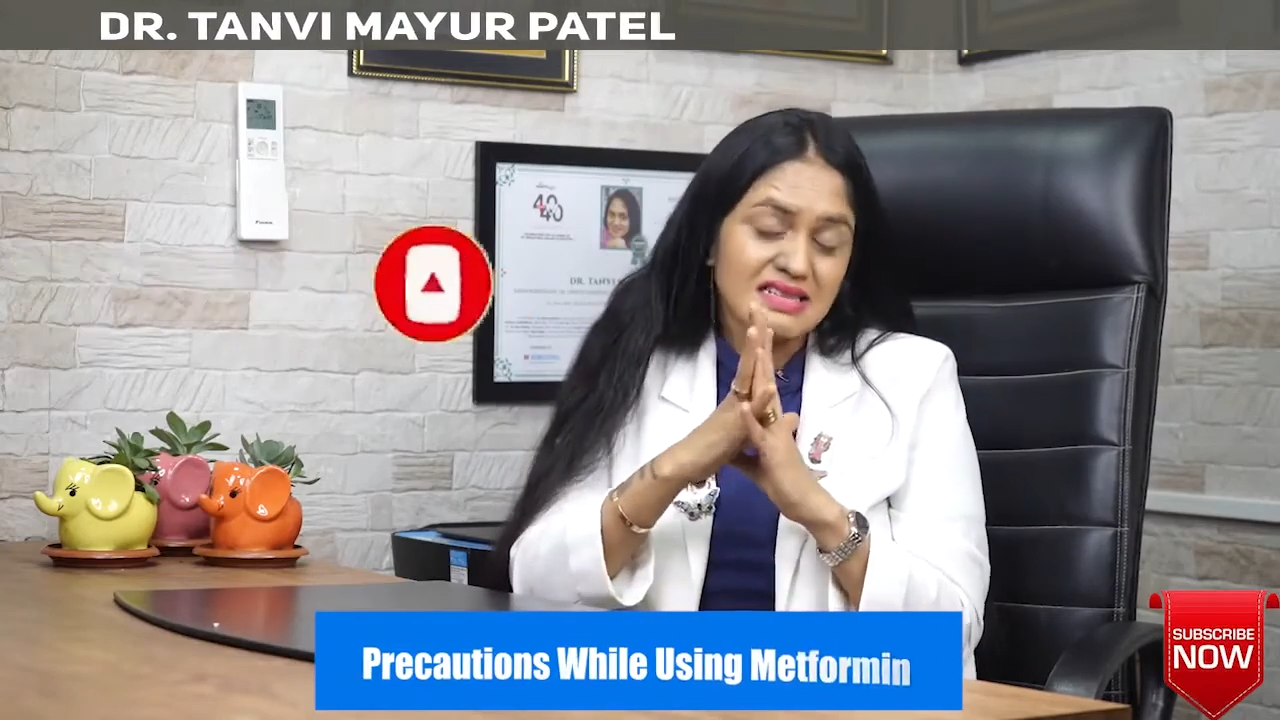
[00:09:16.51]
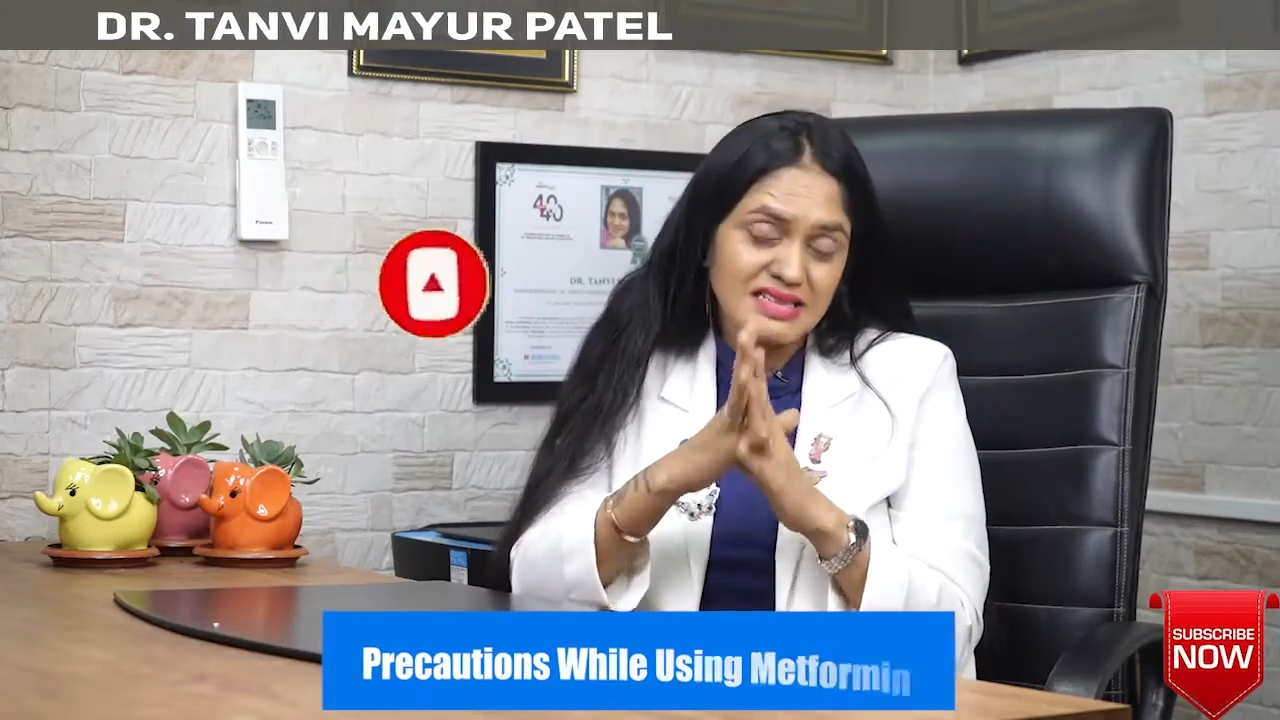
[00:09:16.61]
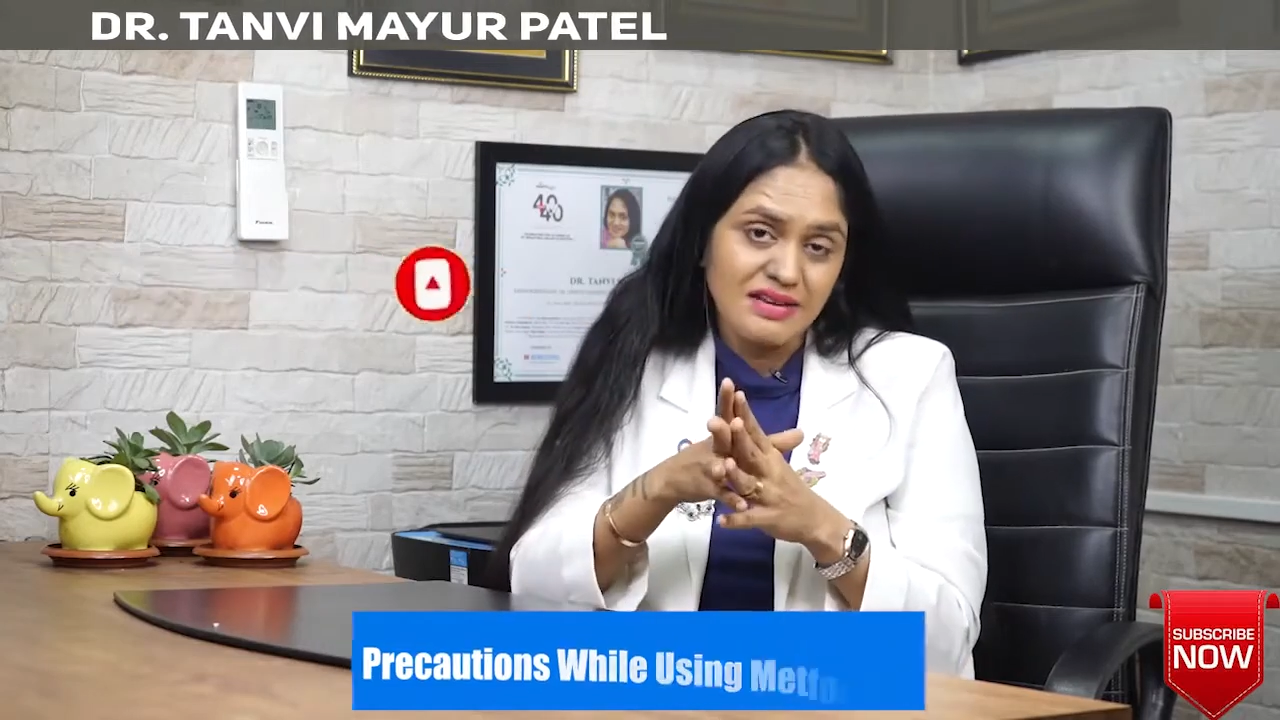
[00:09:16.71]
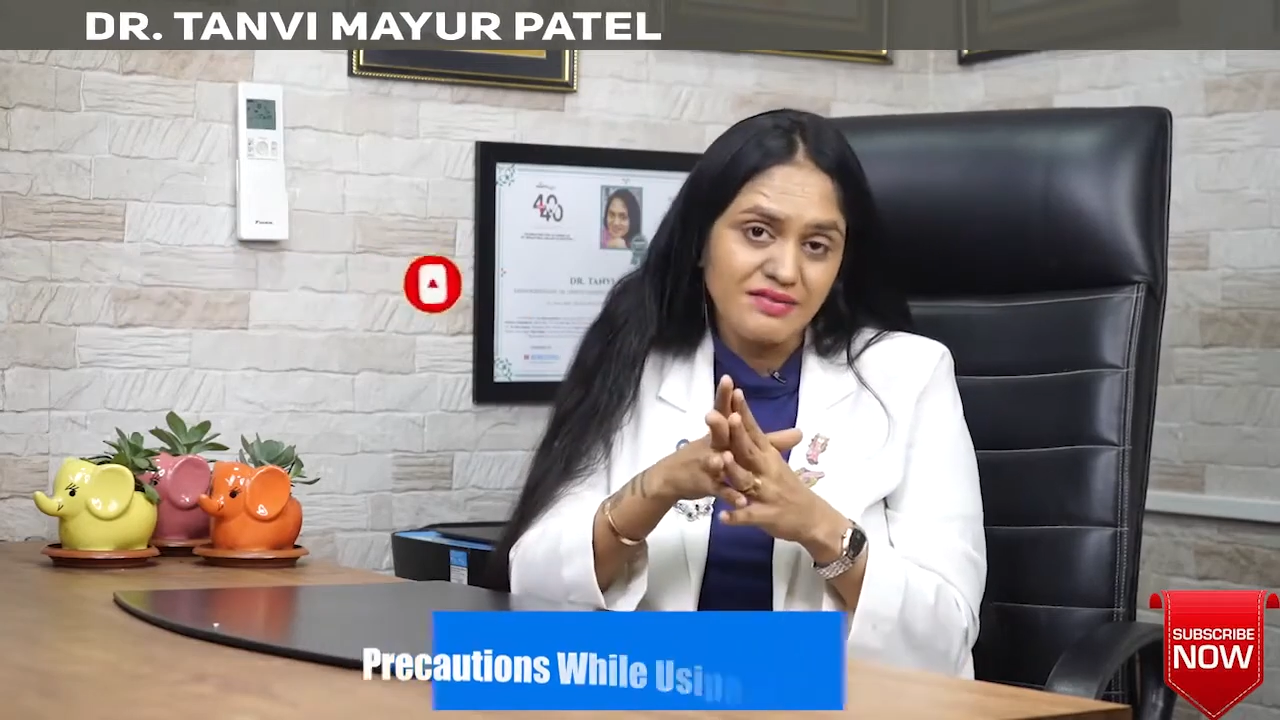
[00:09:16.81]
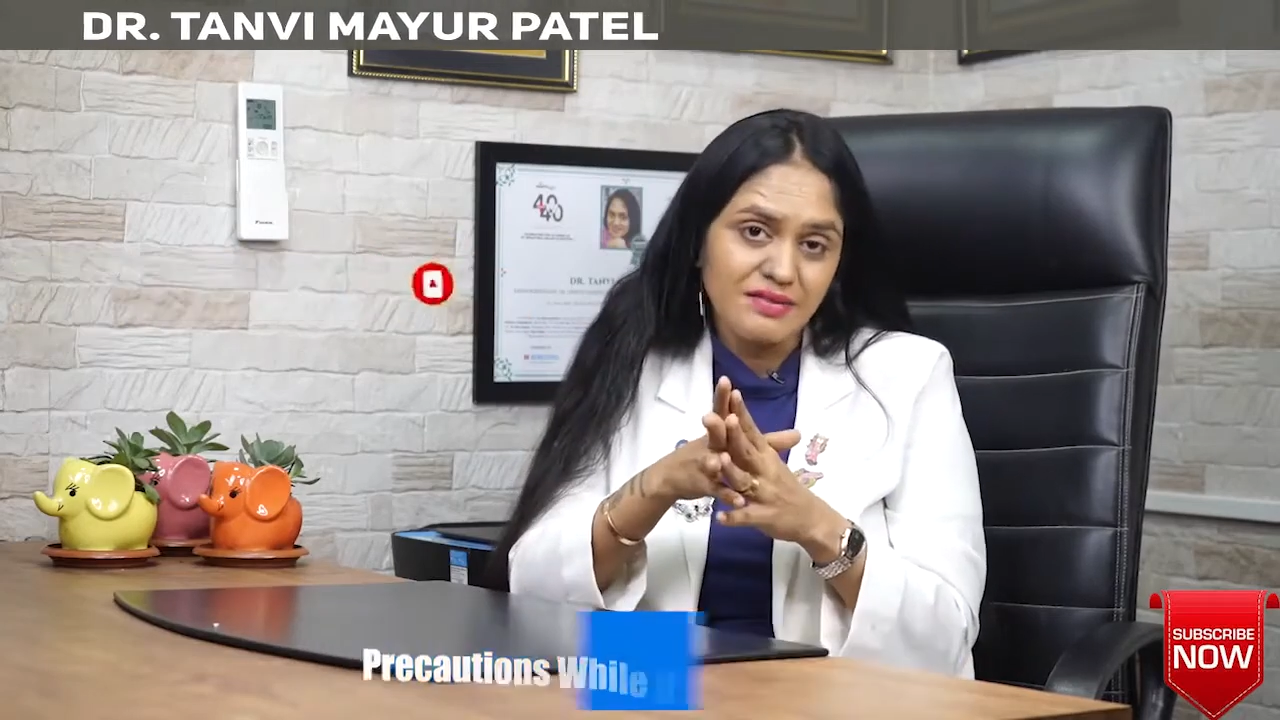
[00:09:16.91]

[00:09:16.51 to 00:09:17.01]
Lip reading: safe,